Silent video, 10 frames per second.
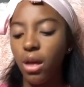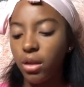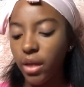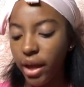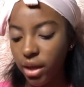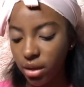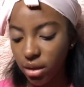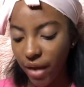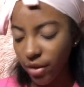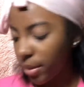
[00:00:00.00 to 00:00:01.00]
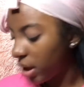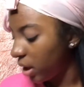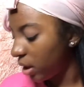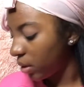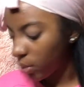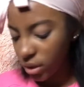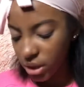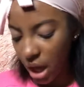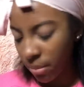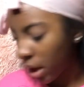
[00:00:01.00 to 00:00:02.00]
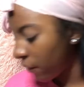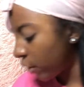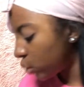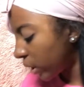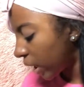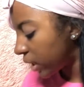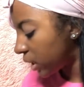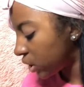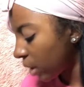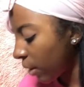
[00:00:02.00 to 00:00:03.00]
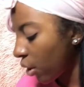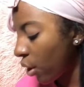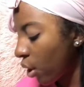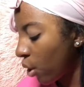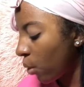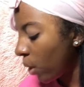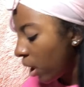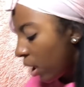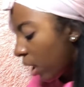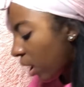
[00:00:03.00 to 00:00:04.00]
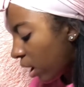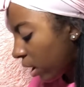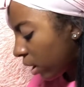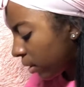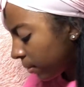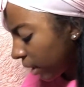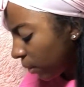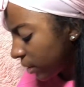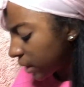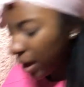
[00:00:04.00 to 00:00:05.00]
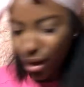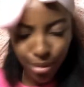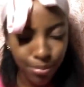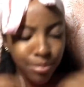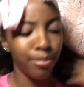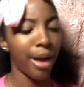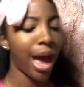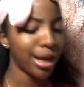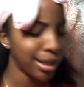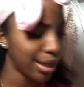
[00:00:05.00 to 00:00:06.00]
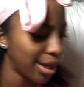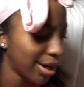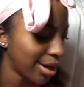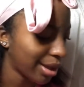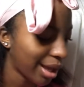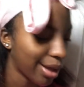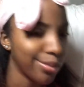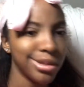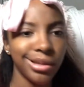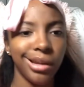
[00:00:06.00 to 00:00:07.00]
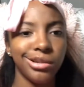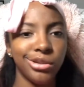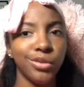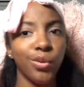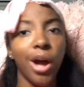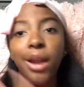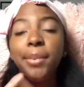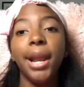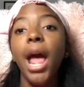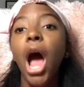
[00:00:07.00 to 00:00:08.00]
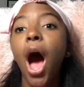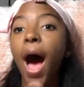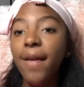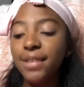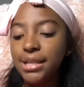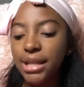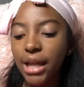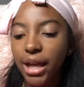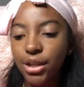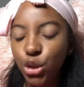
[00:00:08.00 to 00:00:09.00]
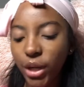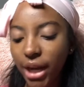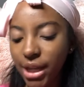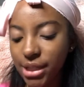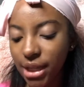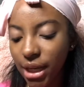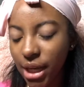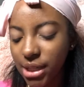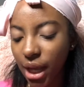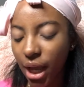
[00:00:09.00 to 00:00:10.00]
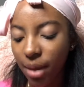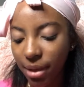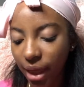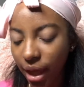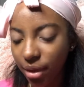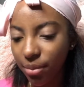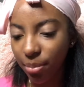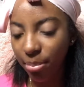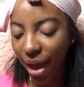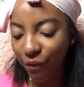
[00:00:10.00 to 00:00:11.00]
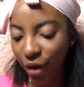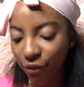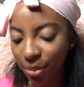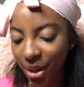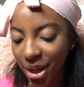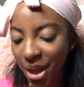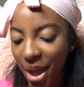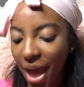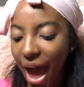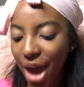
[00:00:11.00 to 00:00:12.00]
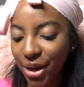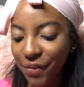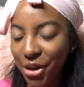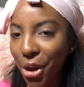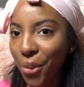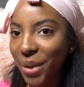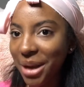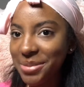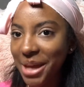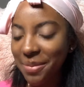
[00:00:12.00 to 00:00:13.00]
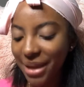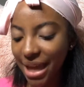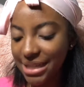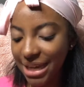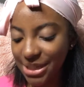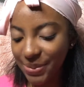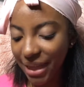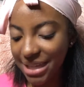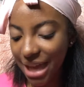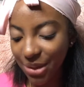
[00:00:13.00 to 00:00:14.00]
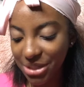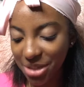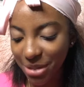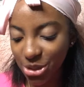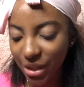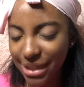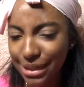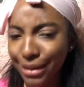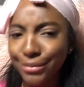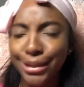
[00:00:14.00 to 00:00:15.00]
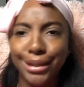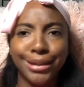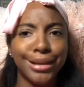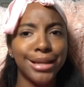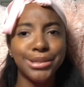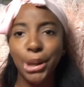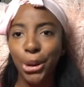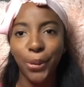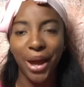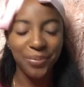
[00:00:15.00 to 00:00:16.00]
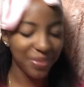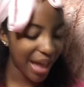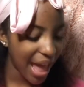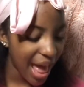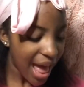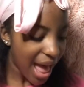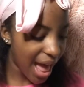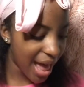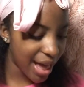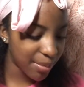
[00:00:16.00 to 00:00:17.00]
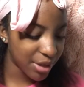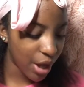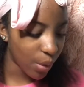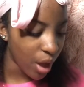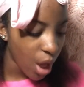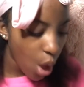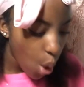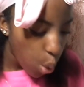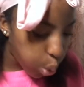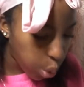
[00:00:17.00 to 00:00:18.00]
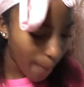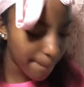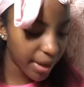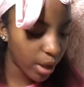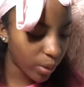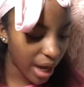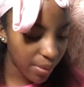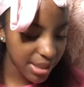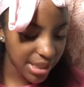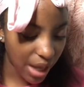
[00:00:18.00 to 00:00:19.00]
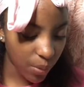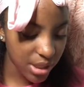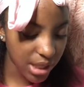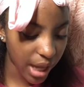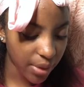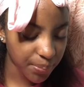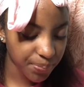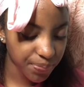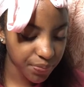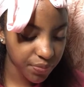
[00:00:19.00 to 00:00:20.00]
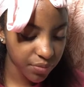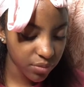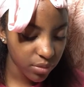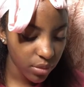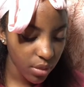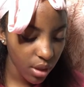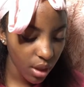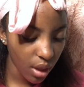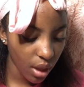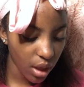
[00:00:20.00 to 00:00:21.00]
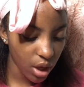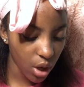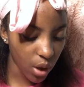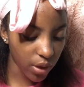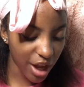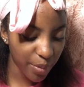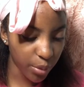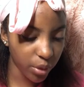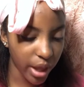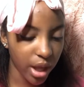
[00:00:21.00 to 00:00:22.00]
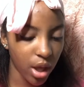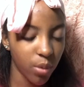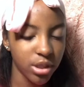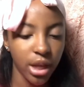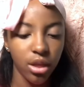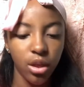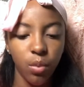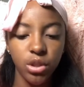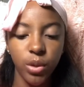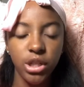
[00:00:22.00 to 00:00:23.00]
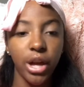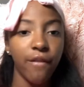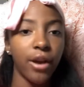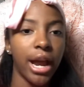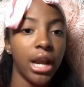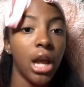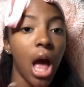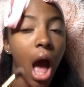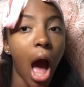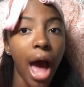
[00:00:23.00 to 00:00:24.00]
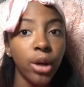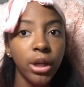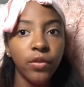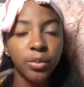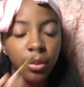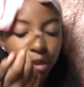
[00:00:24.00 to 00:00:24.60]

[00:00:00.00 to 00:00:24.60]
like, everybody was coming for 2019 time out. It was, like, a bad year, and, like, it was, like, stressful. And, I mean, obviously, like, 2019 isn't going to be, like, bad for everybody. I don't even know what I'm saying because I just realized how judgmental I sound, and that's not okay. No. But what I was saying was, like, you know, a lot of people were like, oh, it's like, it was the worst year ever. And I don't even remember